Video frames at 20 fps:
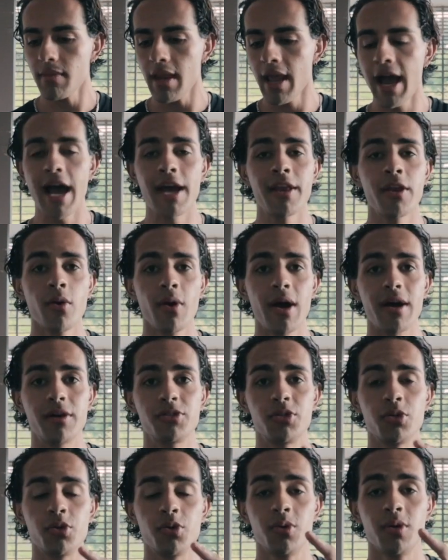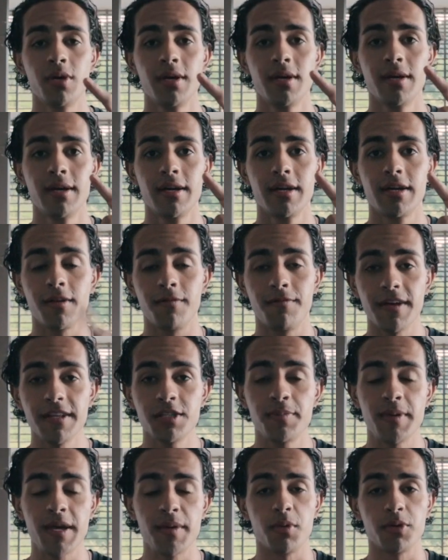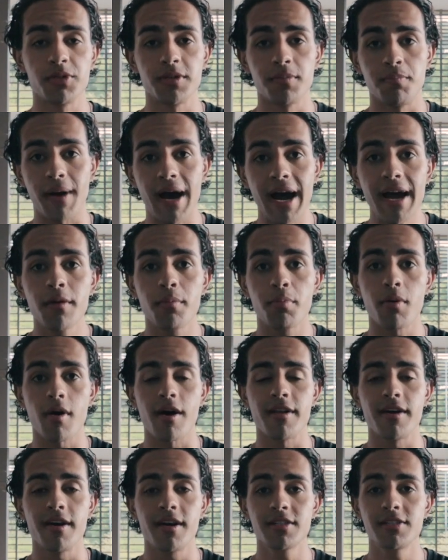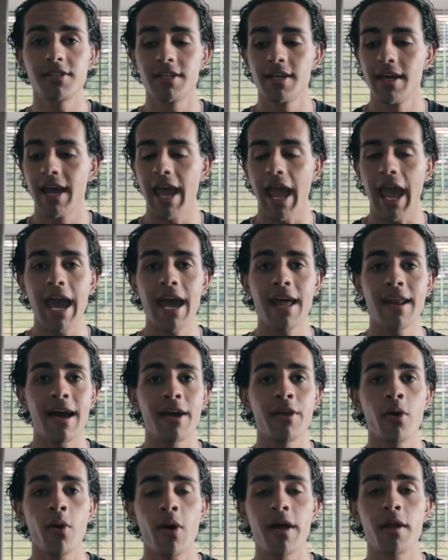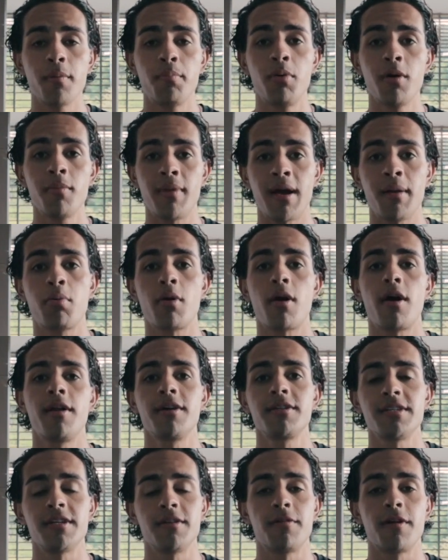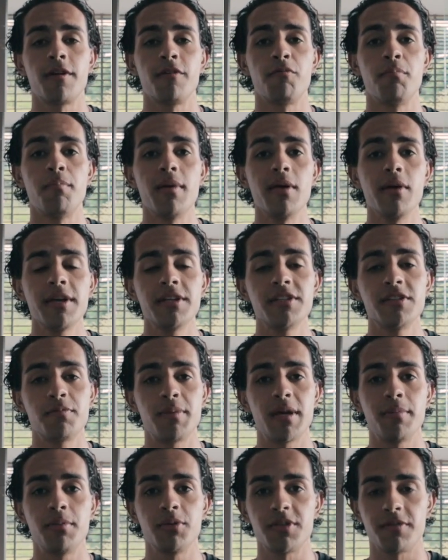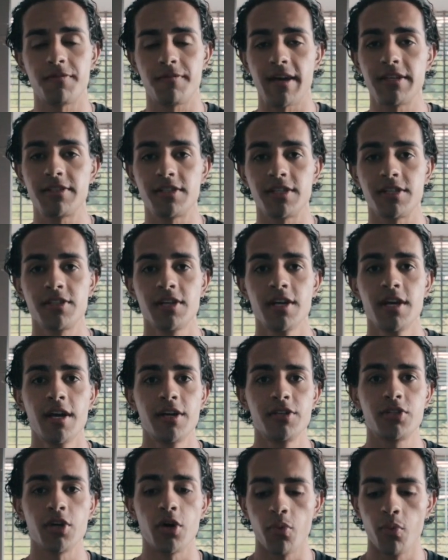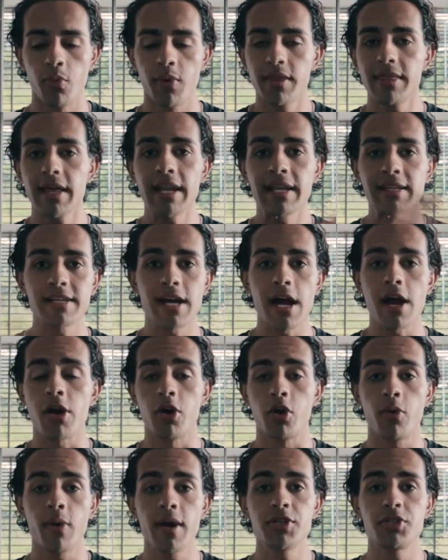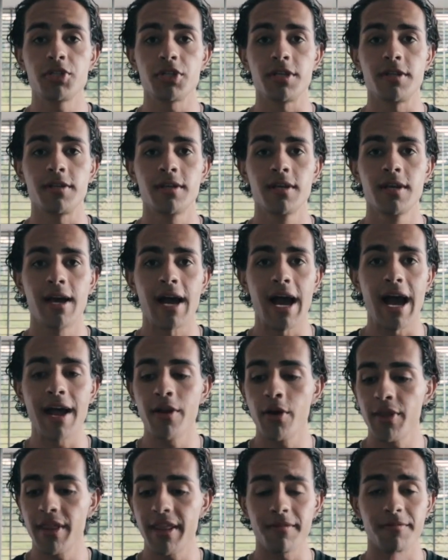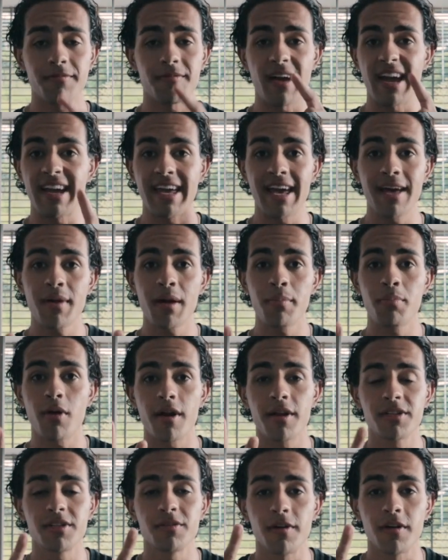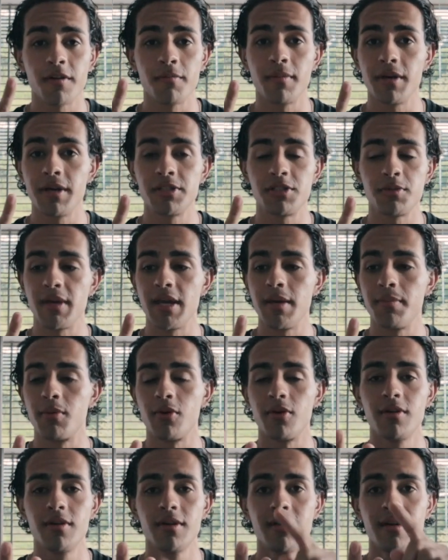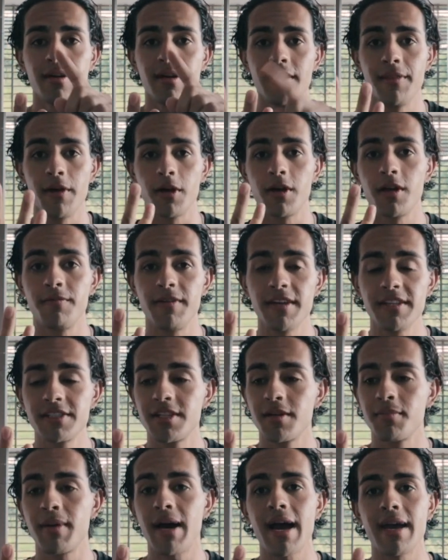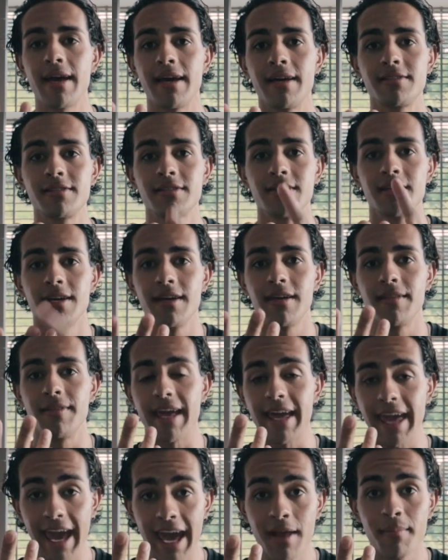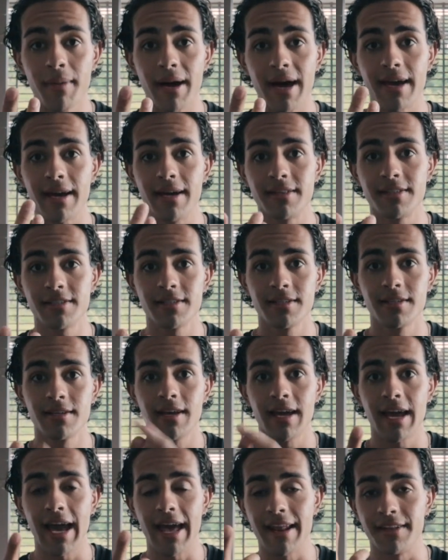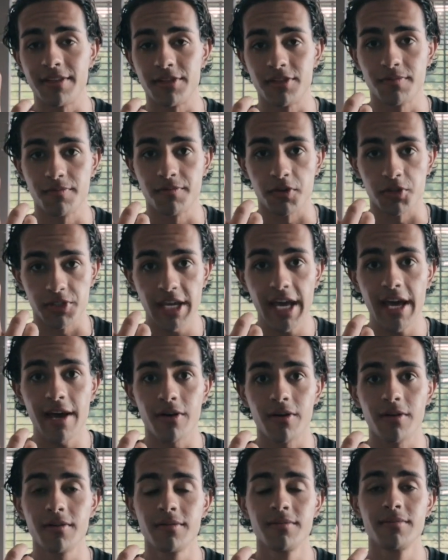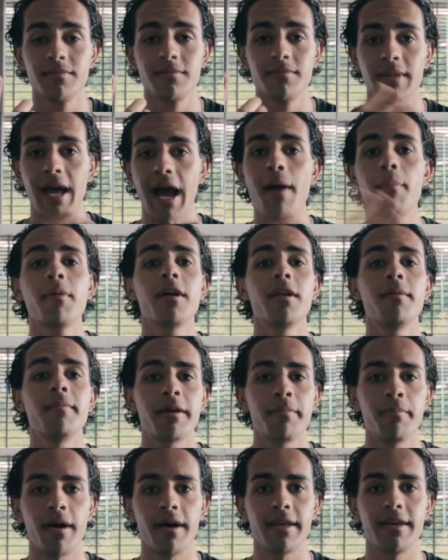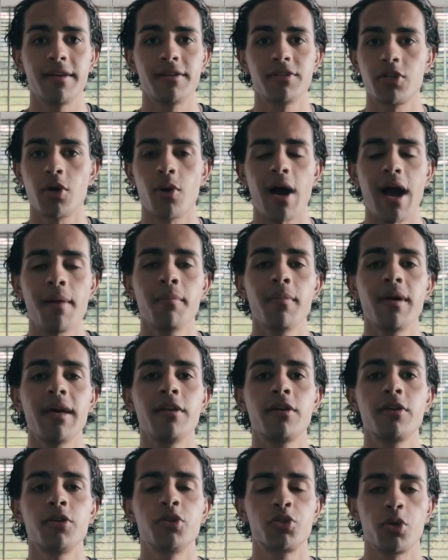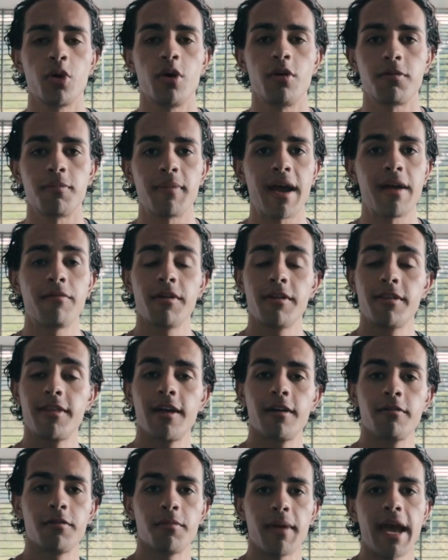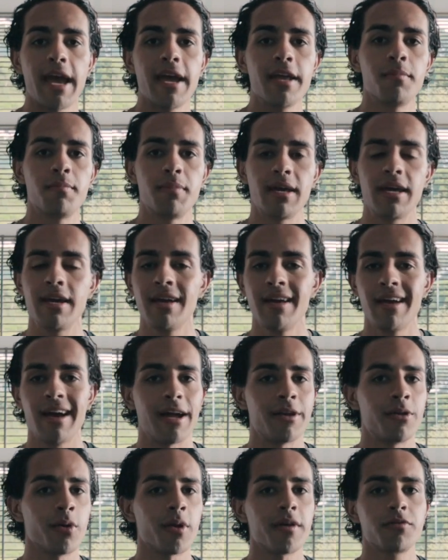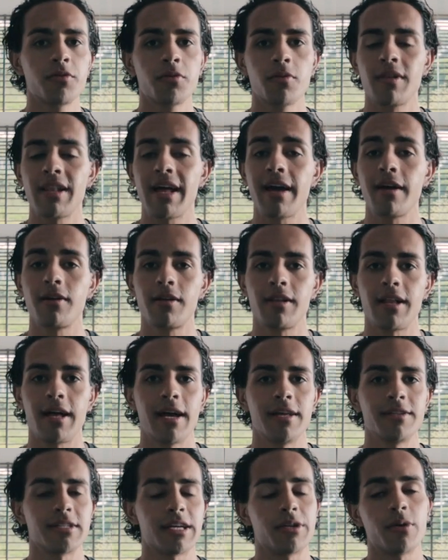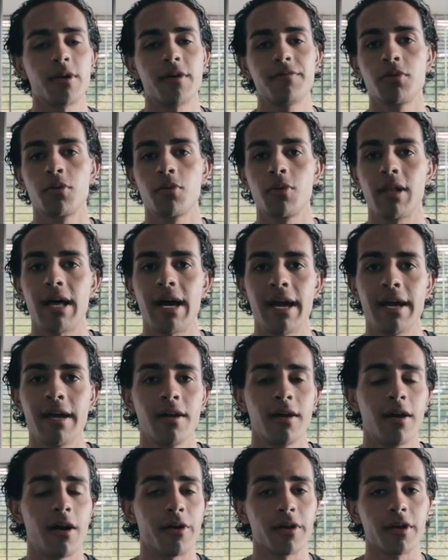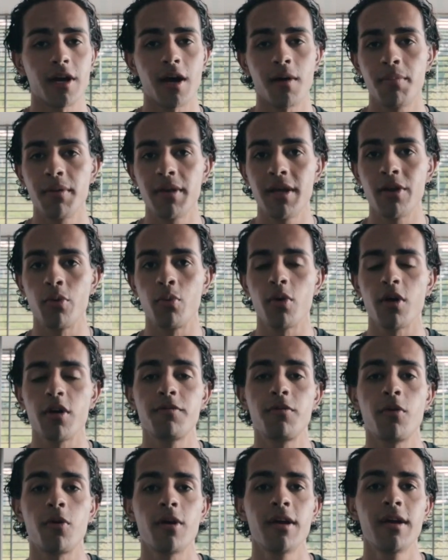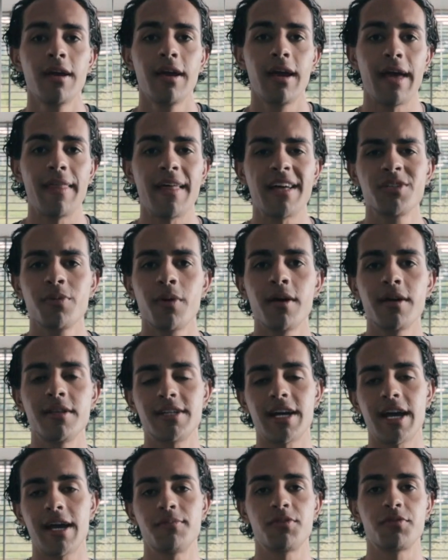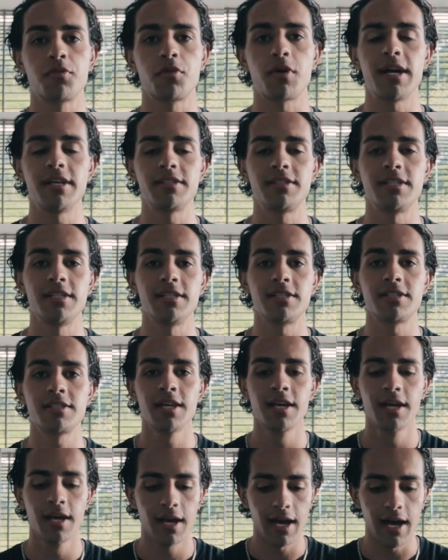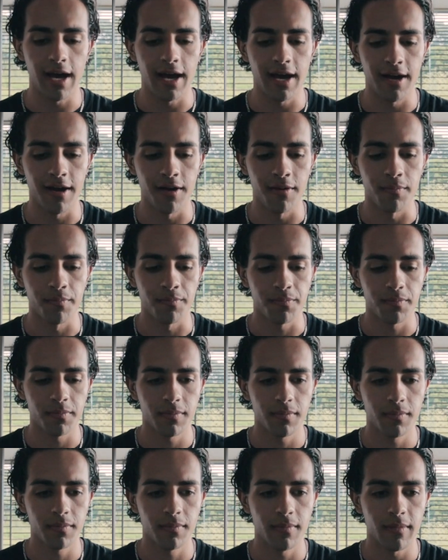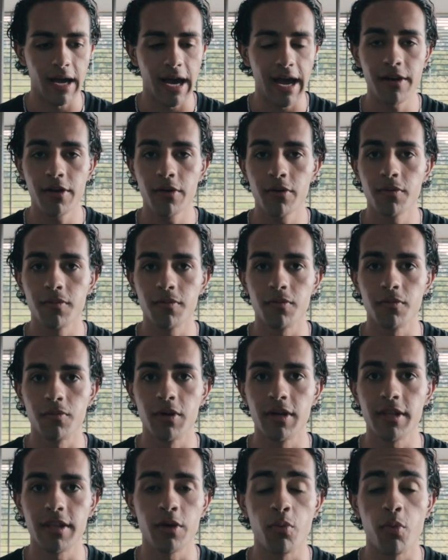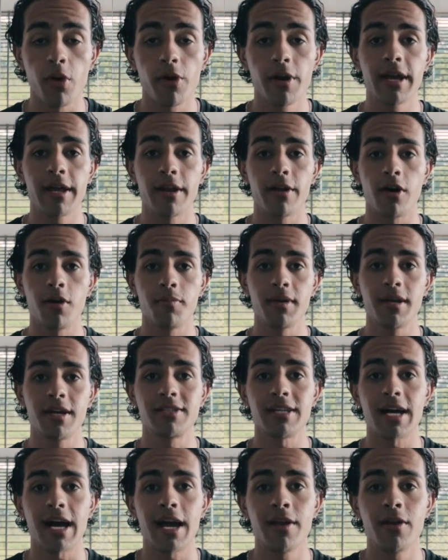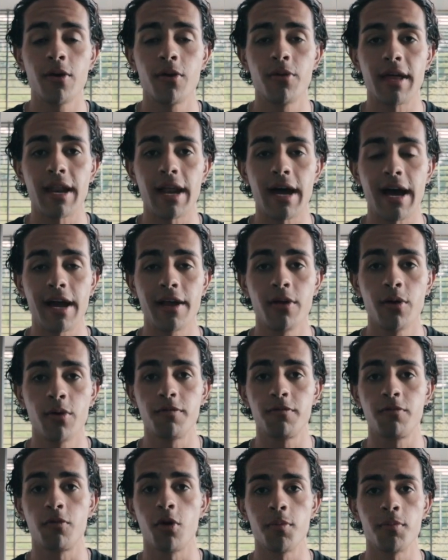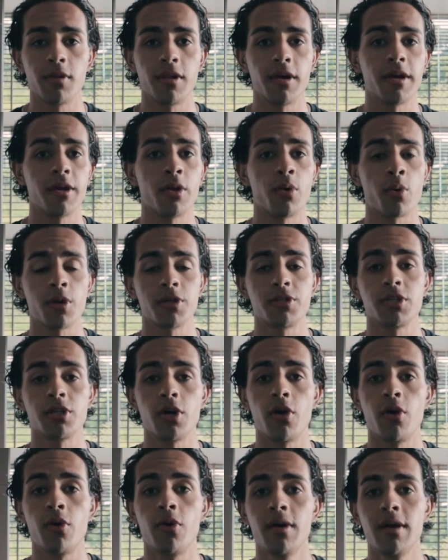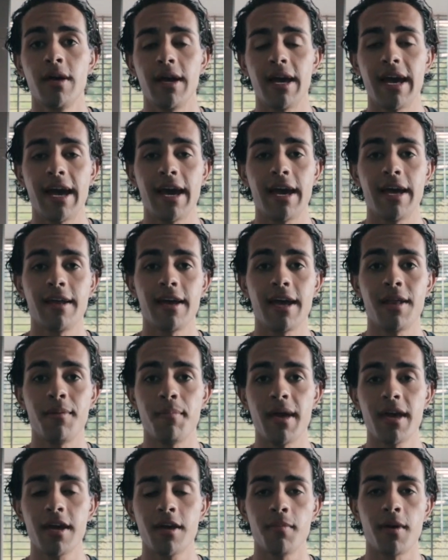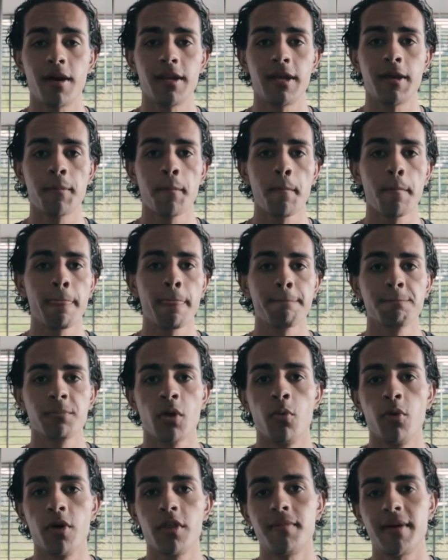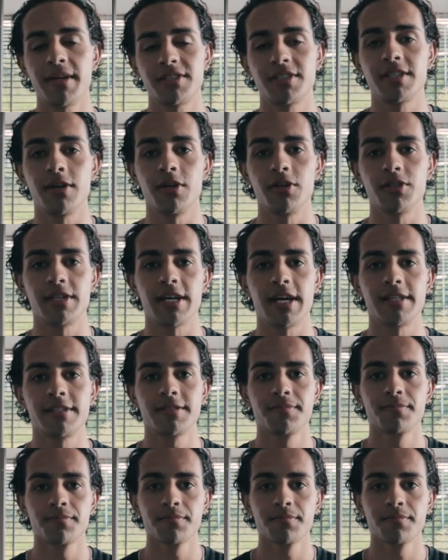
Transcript: I know how to convince people to buy the product, and I know how to put my product in front of millions of people's faces. So with that entire equation, I know that if I get my product in front of millions of people, they're convinced to buy it, they can buy it, and it's for sale, I'm gonna make money. So I'm in control from everything from A to B. I don't have to rely on clients. I don't have to rely on a company to work for. And that's why in times of crisis, I don't really worry at all, because I know that I know the formula in order to go ahead and make money with my skill set.